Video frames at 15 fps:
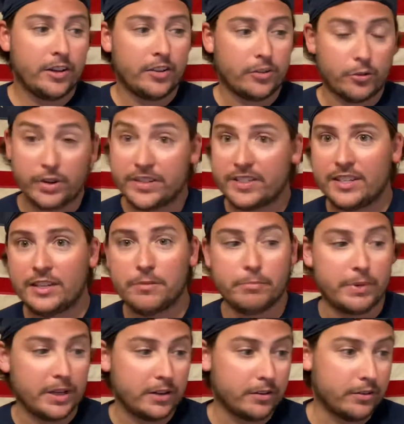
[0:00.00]
3 seed
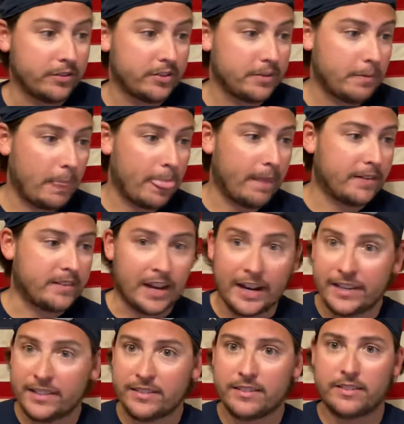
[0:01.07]
Bills,
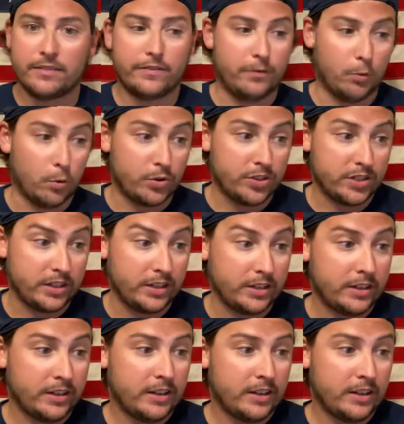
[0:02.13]
Titans 4 seed,